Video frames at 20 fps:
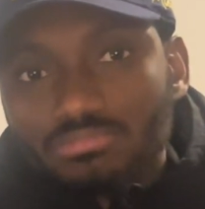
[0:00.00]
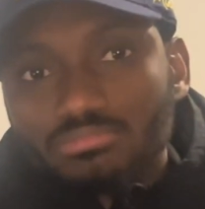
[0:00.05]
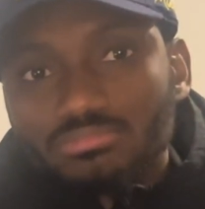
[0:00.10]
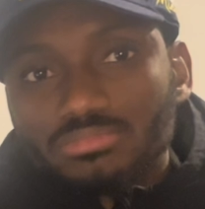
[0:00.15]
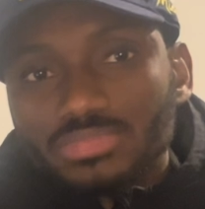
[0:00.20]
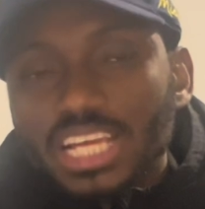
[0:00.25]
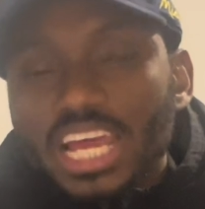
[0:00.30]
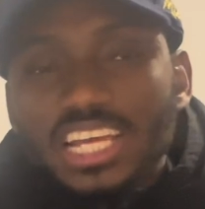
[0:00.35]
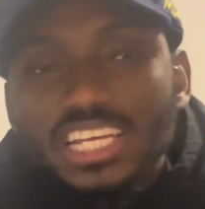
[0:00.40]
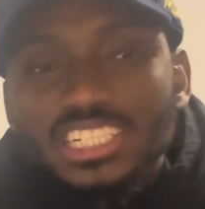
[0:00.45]

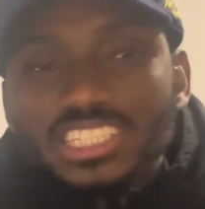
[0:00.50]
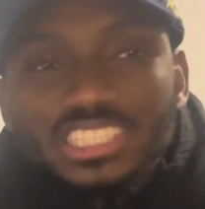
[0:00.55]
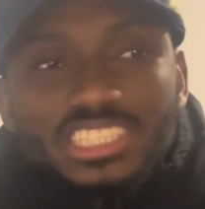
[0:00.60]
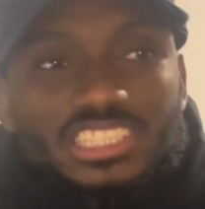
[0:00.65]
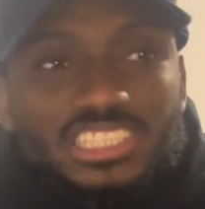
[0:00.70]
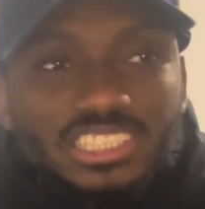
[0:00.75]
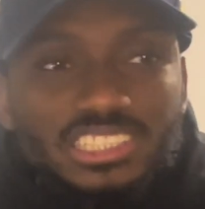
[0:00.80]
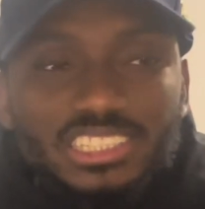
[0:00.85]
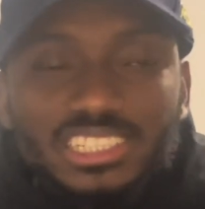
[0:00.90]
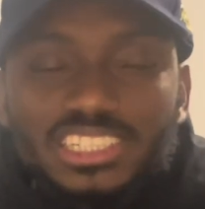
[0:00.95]
yeah,
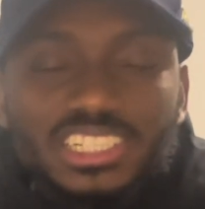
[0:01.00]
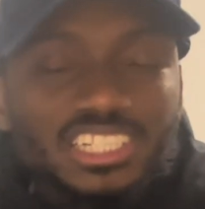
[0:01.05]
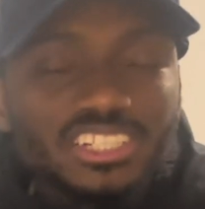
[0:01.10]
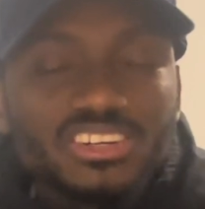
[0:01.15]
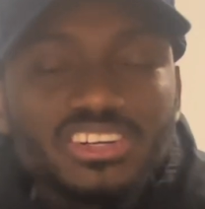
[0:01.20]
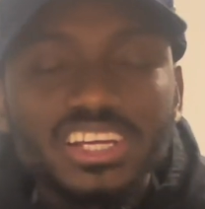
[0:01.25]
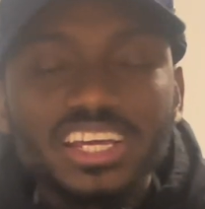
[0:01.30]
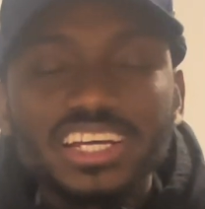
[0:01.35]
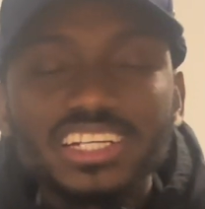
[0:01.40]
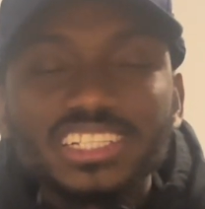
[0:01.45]
he
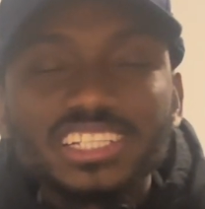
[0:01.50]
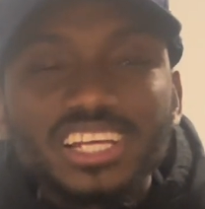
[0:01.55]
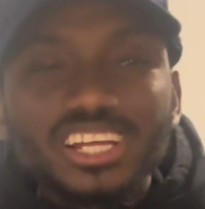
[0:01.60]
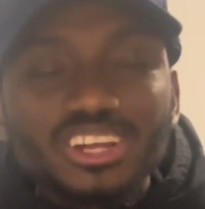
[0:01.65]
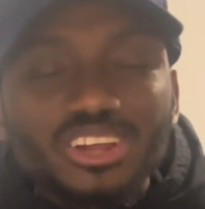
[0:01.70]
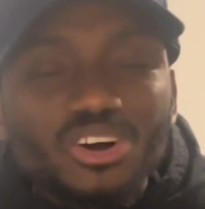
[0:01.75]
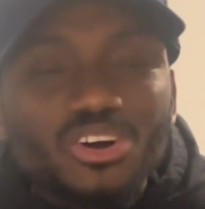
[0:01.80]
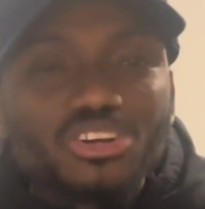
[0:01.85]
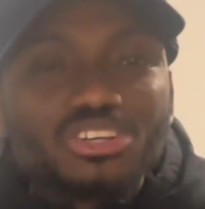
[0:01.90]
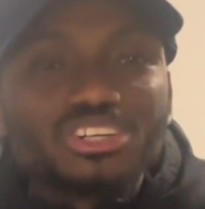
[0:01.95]
didn't get the
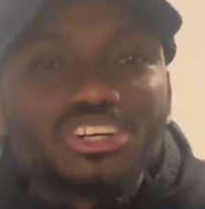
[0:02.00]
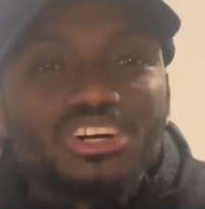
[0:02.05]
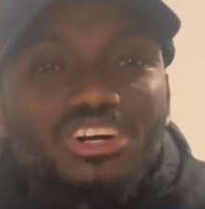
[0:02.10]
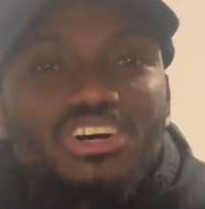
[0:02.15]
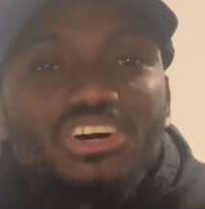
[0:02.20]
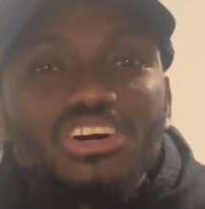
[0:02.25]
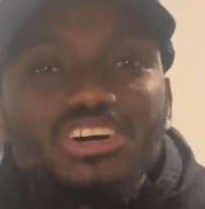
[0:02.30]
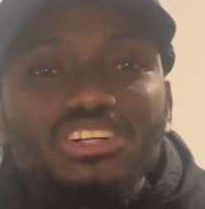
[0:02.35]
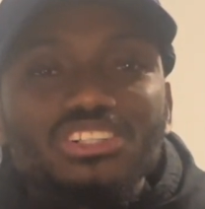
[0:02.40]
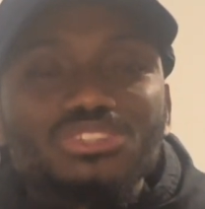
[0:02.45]
luck
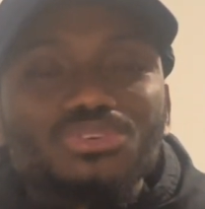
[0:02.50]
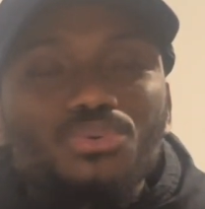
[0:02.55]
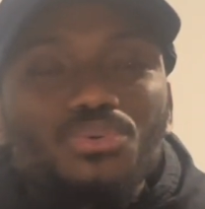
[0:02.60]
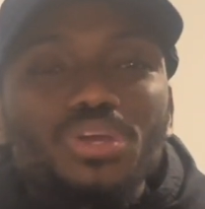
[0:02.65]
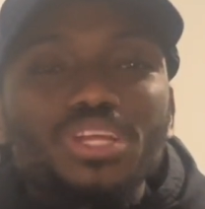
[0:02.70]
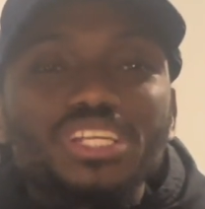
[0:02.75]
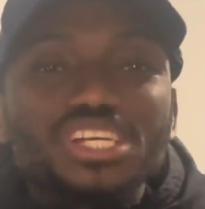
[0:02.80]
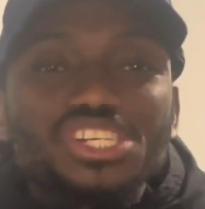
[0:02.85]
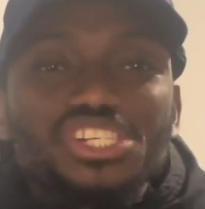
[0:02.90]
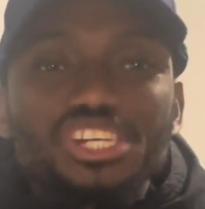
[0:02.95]
to win
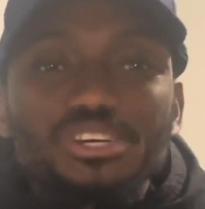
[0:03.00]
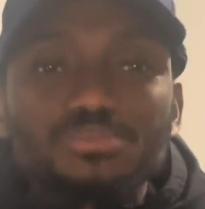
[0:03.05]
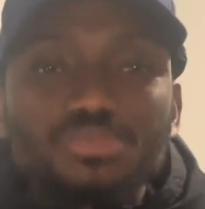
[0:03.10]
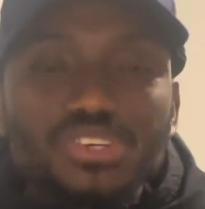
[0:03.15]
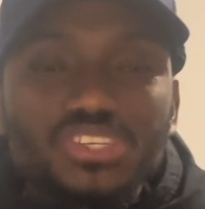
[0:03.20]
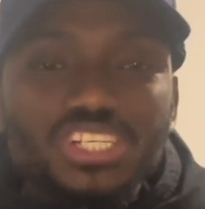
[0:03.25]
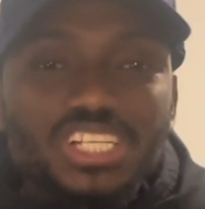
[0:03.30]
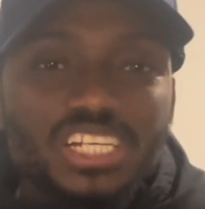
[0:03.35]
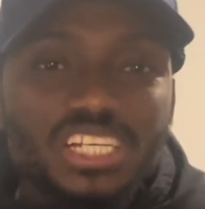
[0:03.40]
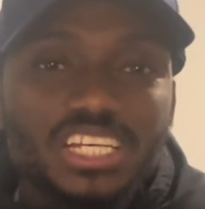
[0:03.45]
the Champions
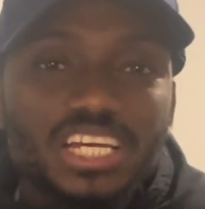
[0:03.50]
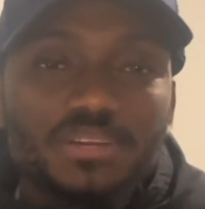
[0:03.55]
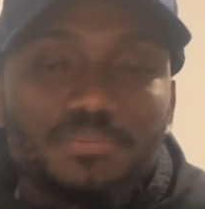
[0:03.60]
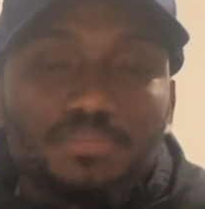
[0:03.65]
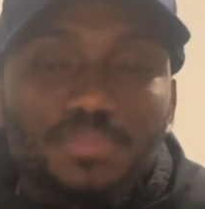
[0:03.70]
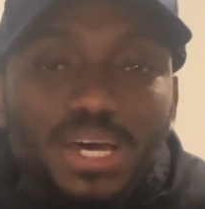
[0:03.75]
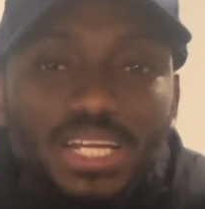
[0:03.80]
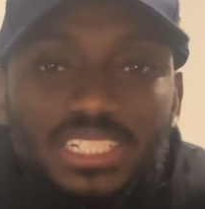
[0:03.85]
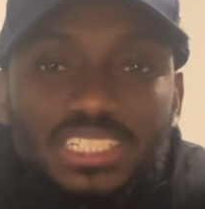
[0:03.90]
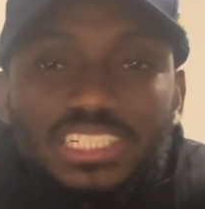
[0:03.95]
League yet,
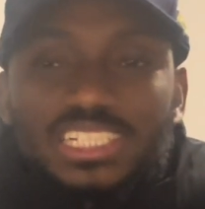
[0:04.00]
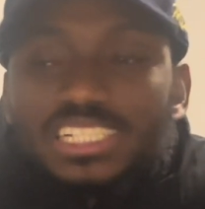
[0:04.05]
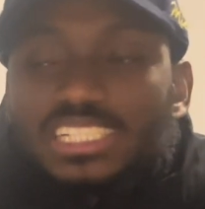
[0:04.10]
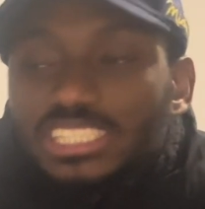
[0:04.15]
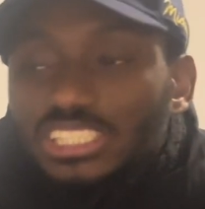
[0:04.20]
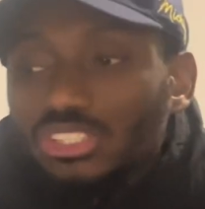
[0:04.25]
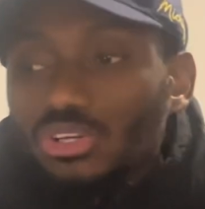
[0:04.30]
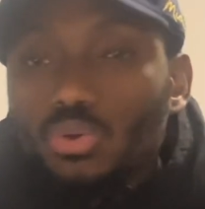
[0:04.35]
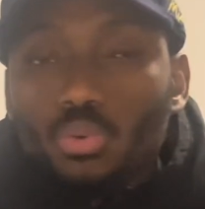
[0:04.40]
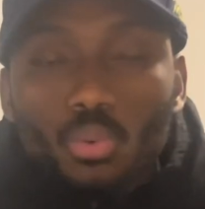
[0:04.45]
but he's
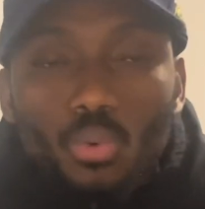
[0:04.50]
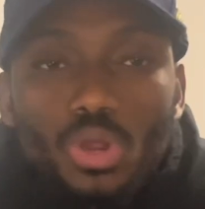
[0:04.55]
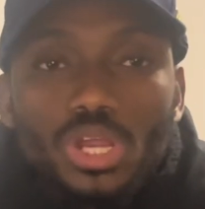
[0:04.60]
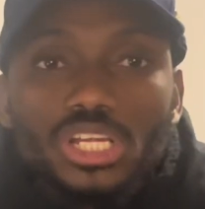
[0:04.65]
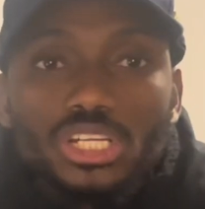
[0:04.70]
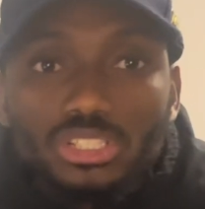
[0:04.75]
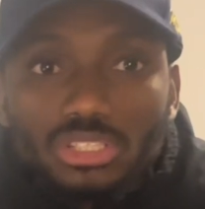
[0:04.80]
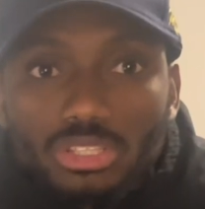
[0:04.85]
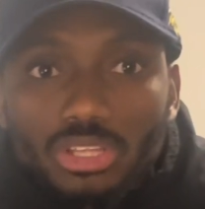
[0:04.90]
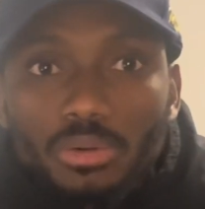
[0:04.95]
a really
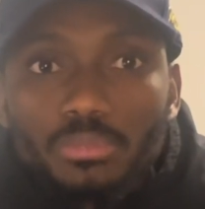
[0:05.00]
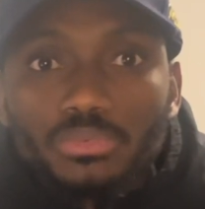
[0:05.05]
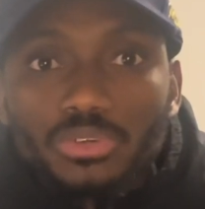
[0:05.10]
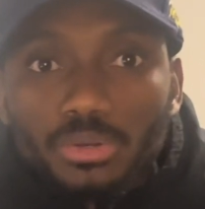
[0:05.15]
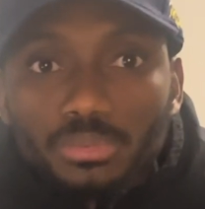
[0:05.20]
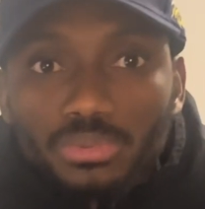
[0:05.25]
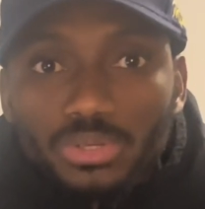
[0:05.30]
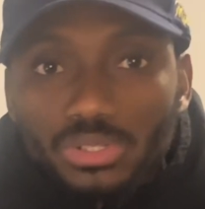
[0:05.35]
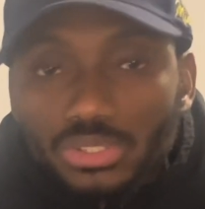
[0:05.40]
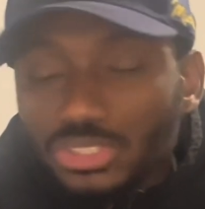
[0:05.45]
top
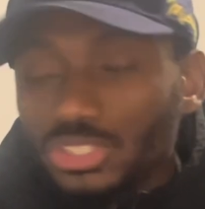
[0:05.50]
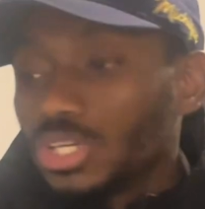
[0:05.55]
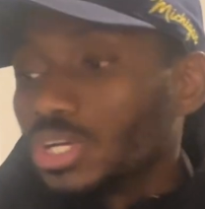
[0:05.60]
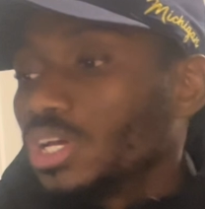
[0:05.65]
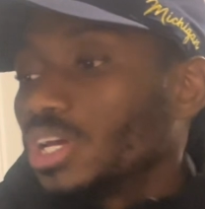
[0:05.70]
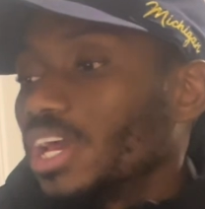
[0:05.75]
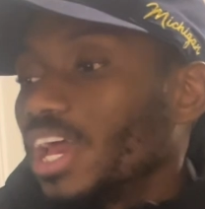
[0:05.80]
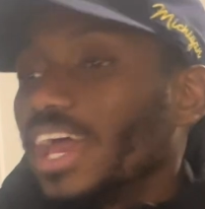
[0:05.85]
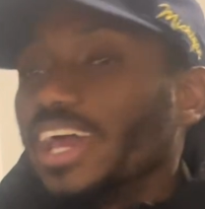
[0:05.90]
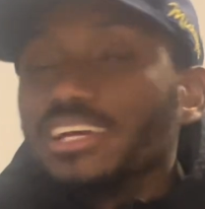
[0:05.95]
coach,
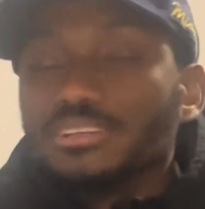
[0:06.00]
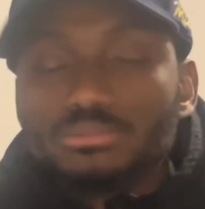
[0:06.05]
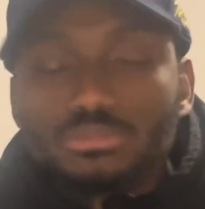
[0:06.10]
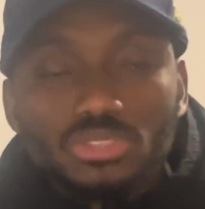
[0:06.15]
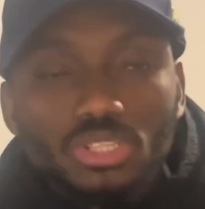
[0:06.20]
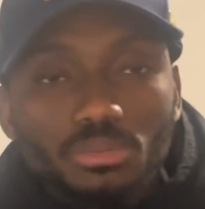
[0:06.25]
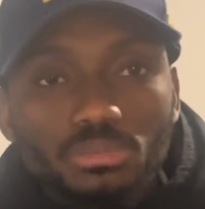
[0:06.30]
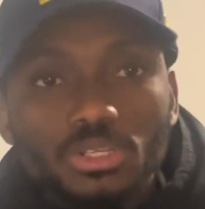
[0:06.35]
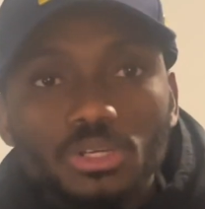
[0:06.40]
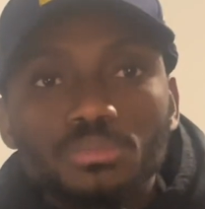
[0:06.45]

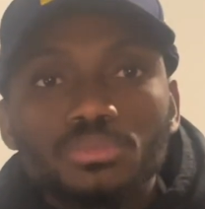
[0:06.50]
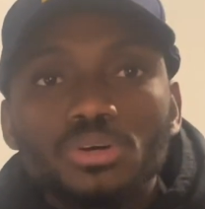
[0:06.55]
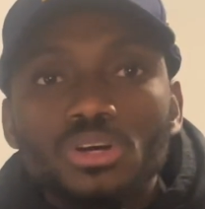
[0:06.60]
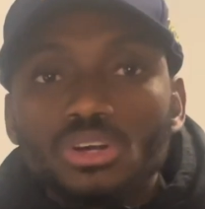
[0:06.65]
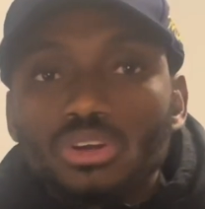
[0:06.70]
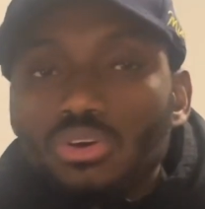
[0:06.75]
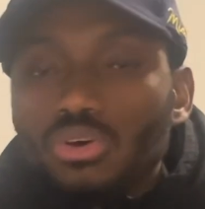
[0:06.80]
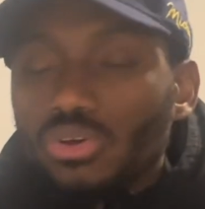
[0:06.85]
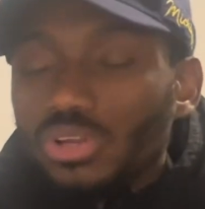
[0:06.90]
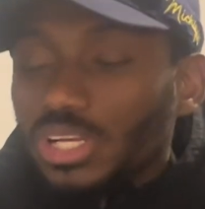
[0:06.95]
top
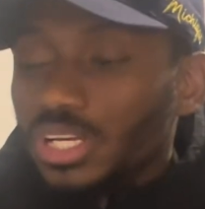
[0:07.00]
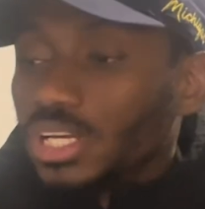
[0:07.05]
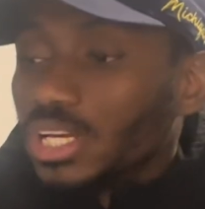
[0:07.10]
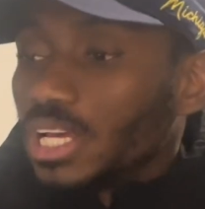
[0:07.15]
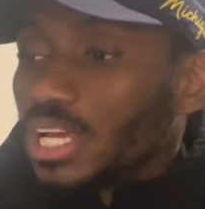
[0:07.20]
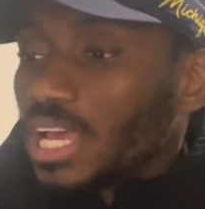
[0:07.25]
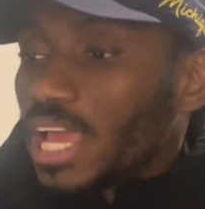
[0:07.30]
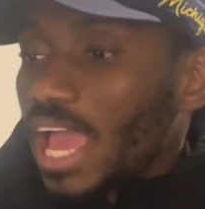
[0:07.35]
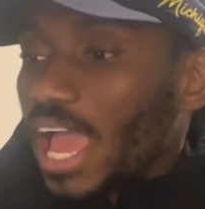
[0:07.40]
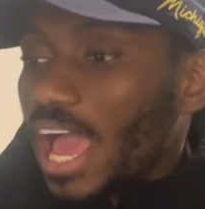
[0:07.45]
goalie.
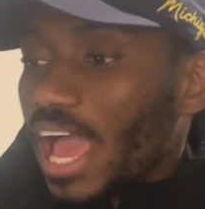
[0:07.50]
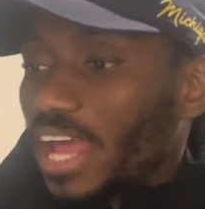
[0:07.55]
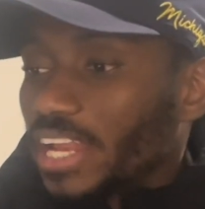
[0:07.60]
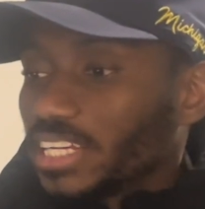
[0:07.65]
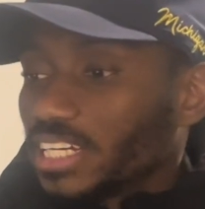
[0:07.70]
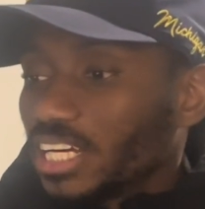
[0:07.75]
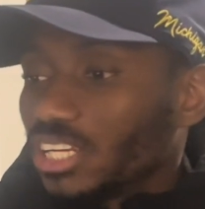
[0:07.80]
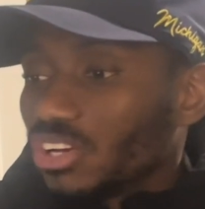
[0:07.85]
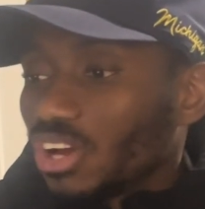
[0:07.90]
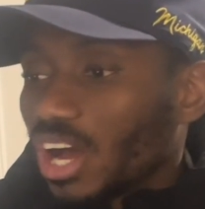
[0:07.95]
And
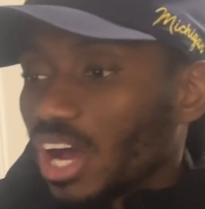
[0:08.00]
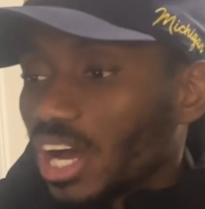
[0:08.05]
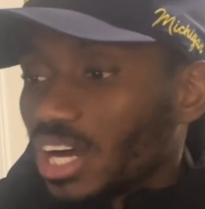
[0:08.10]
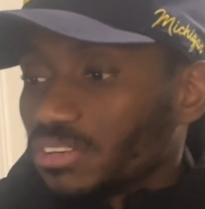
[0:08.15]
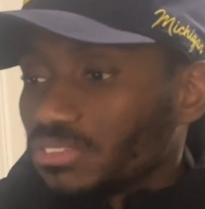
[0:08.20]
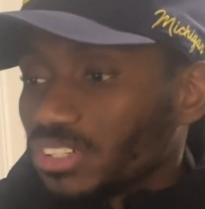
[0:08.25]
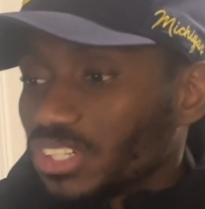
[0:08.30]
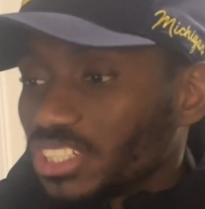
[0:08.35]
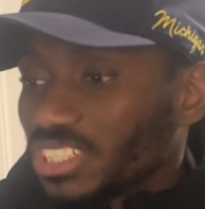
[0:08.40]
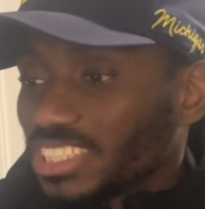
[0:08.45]
yeah, you have
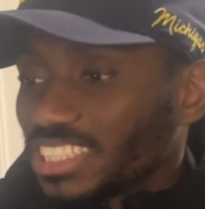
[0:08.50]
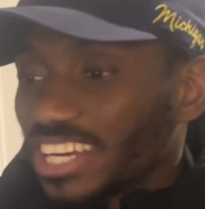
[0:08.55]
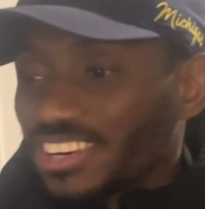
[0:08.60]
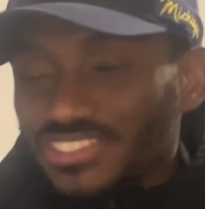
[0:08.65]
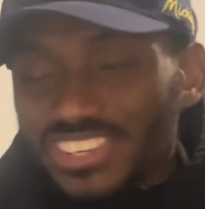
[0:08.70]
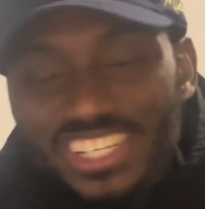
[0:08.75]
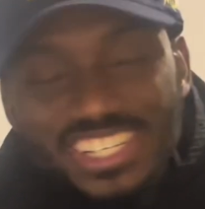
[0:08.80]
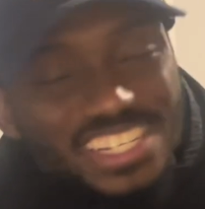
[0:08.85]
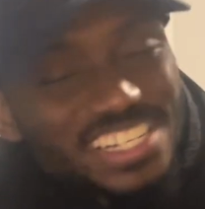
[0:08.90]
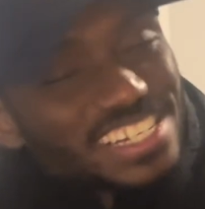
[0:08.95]

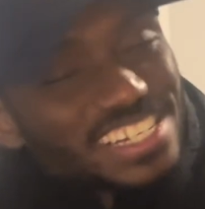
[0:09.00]
Savic.